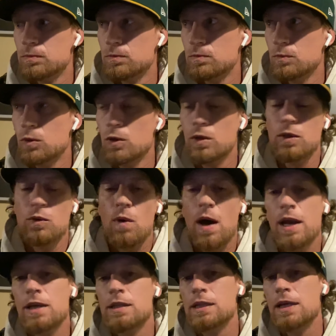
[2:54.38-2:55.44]
Well, then why
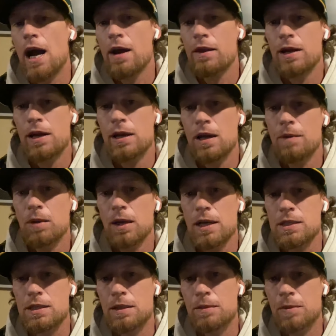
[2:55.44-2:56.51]
did she hire the
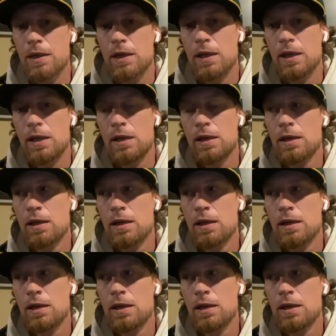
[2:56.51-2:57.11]
NAACP